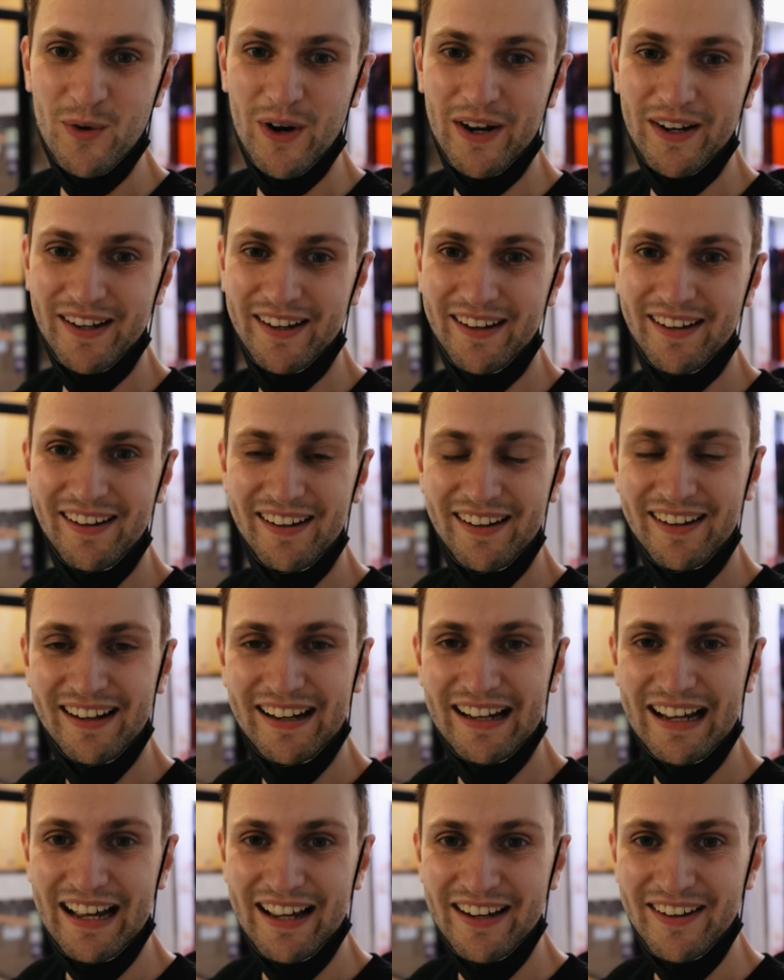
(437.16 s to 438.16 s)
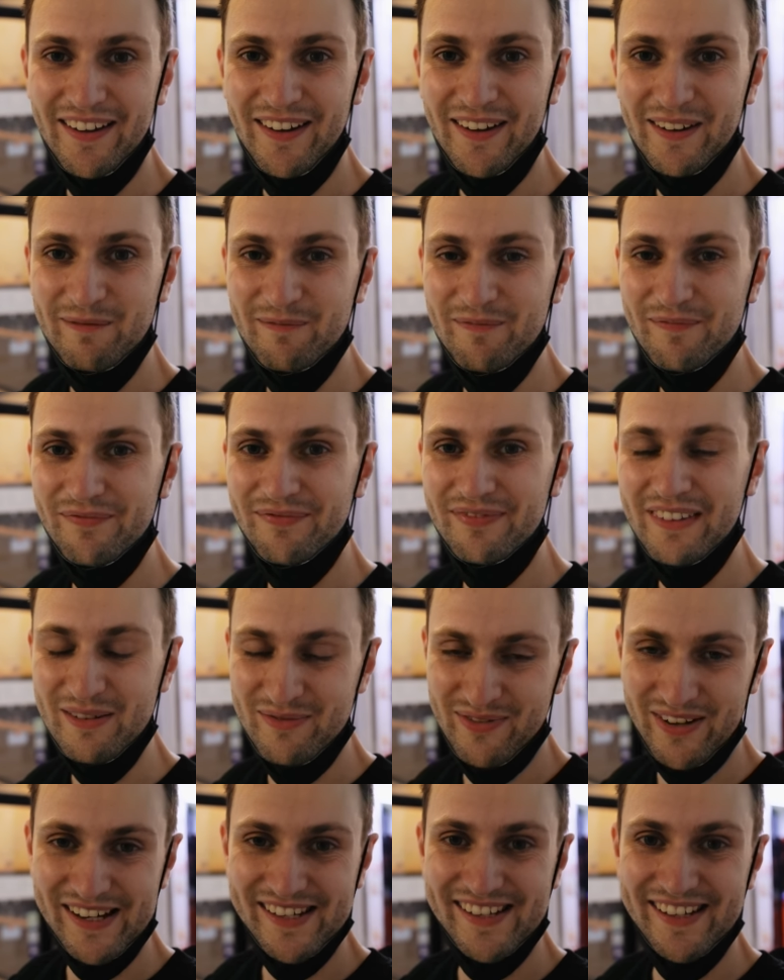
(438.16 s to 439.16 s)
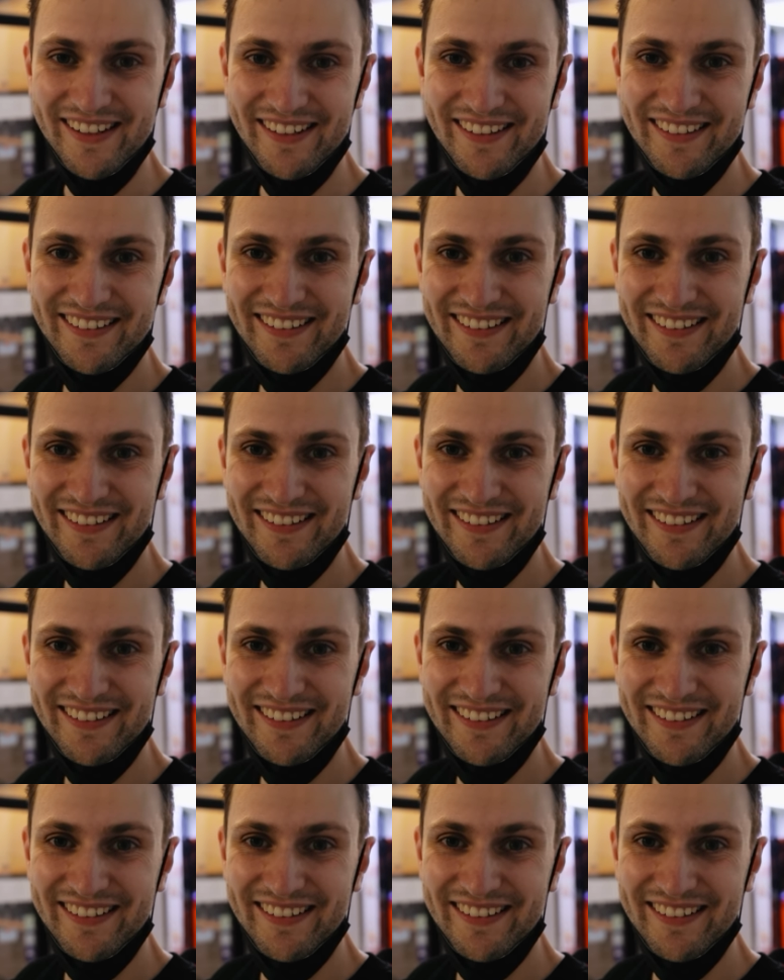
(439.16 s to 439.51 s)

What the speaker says: work, and they fixed it.